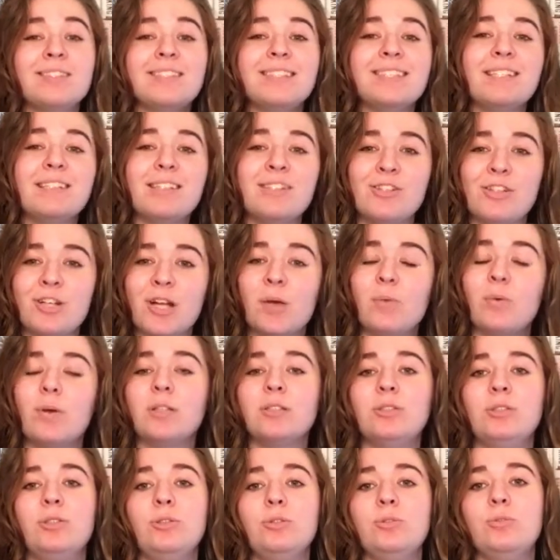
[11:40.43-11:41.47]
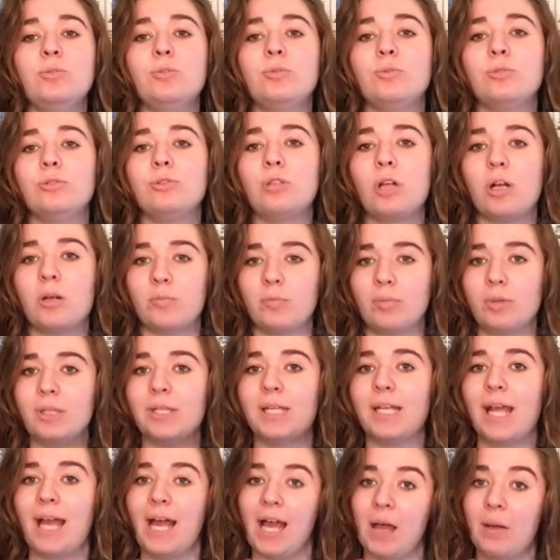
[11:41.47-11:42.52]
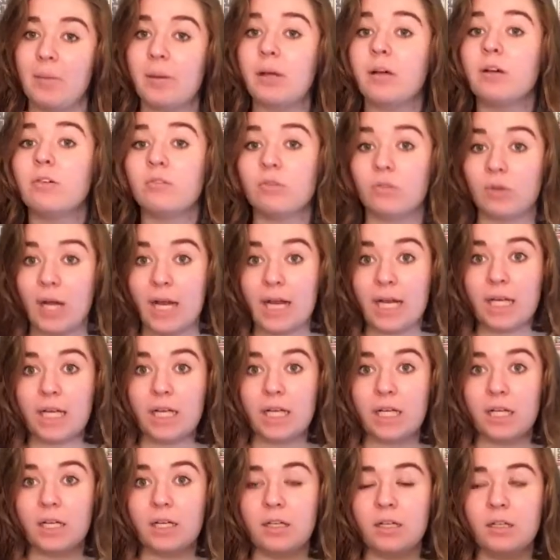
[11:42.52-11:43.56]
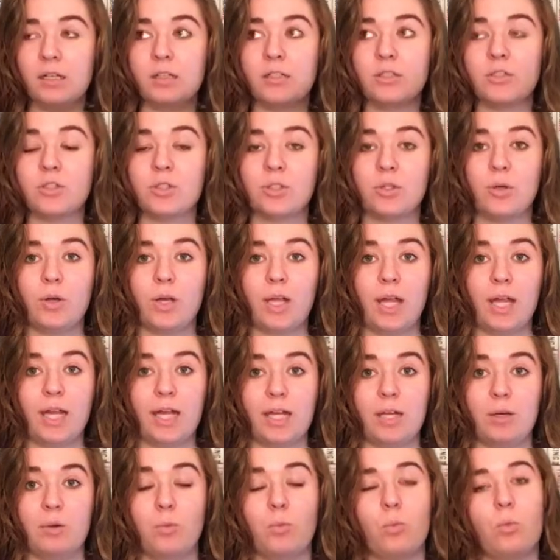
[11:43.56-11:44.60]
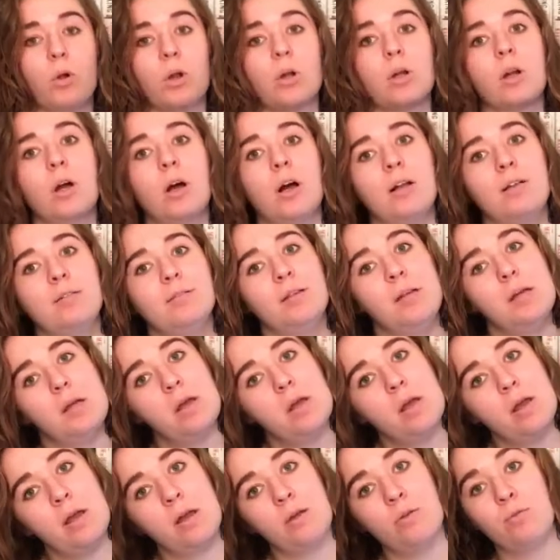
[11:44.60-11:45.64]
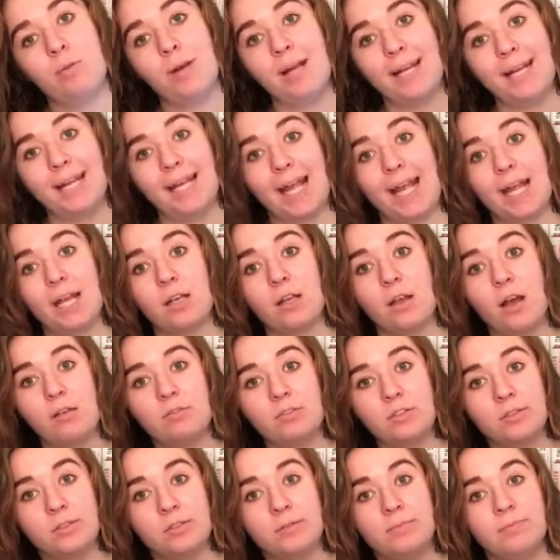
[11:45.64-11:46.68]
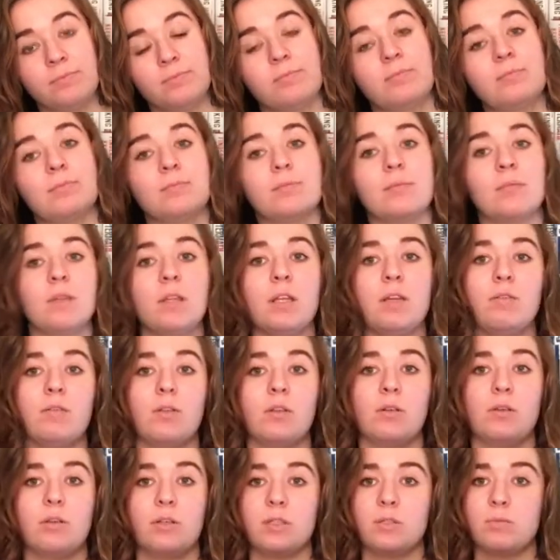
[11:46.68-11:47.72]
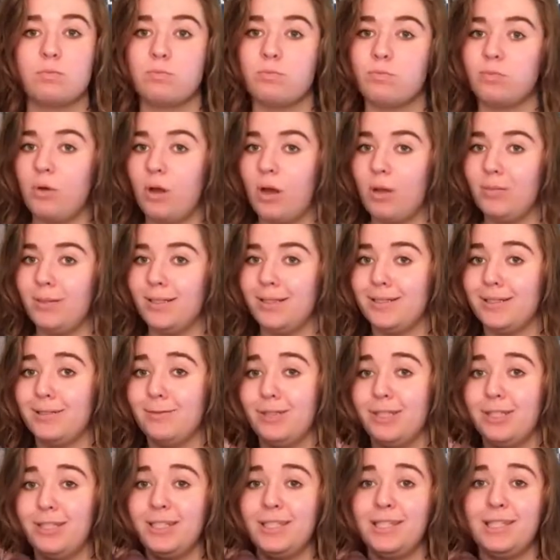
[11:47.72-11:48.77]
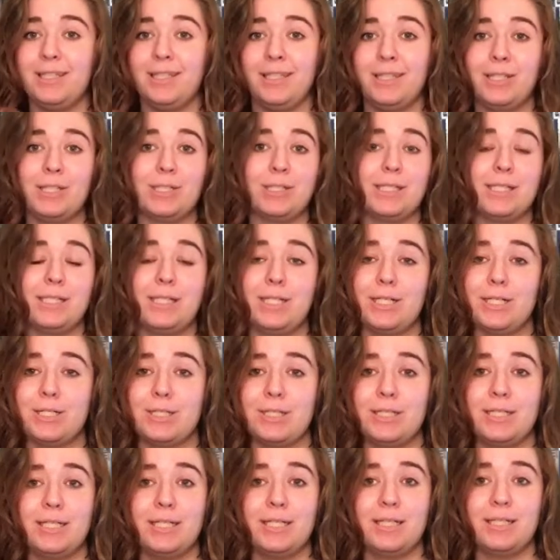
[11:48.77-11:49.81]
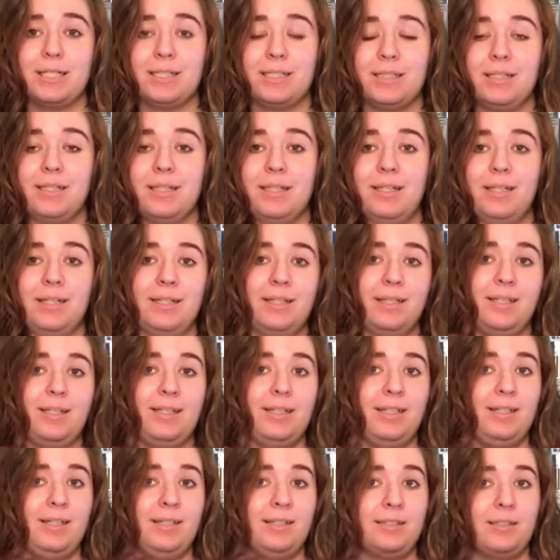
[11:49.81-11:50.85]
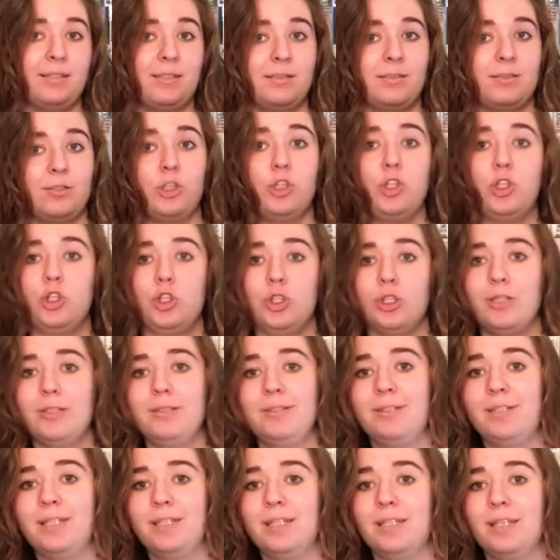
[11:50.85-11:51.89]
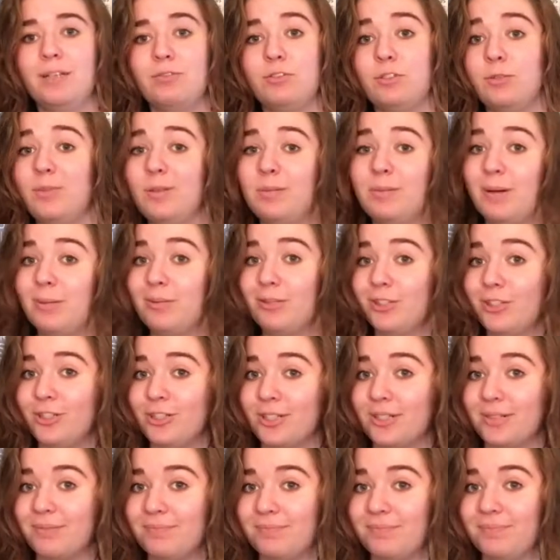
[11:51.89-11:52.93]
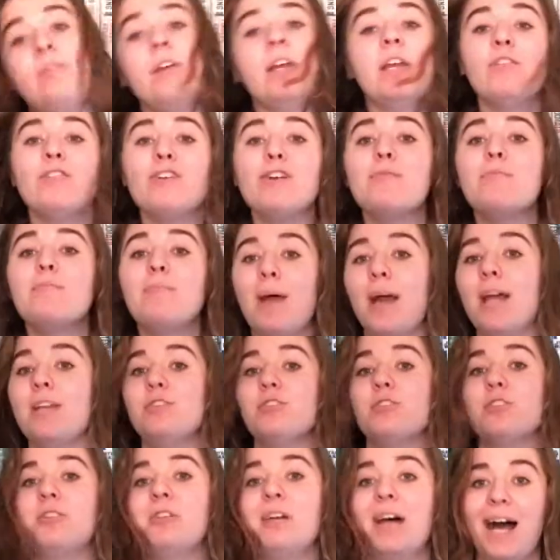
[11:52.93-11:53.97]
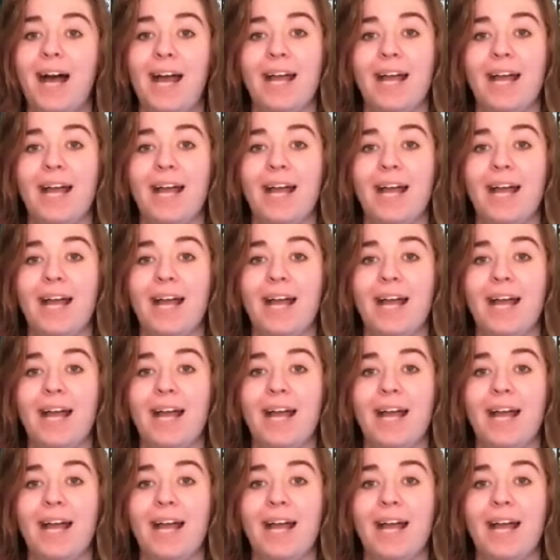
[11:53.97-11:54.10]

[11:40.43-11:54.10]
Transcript: This year I want to start building a habit of writing so I can work on writing a novel, even though it's probably gonna be years and years until it's good enough to be published. Favorite magical